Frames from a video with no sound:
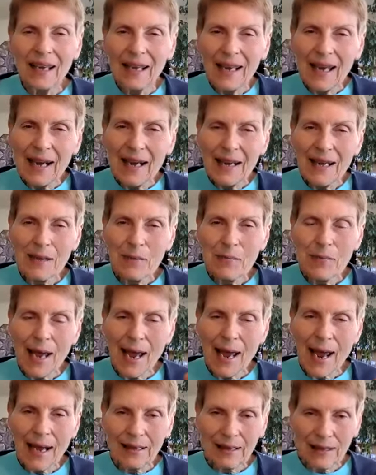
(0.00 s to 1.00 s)
Getting them
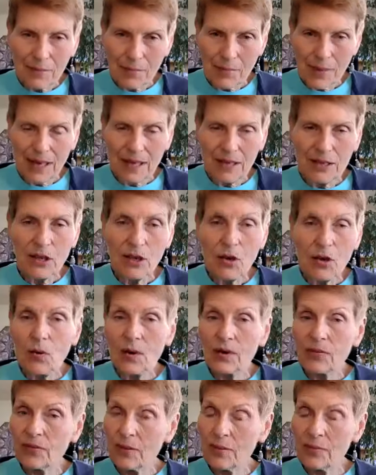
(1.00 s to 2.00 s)
acclimated to
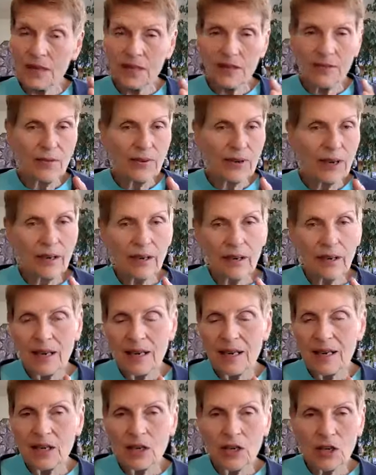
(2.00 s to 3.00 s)
going from this
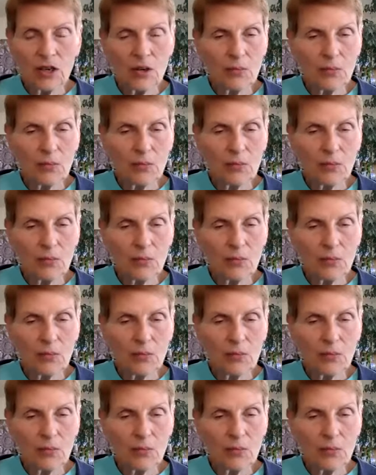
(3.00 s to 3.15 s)
very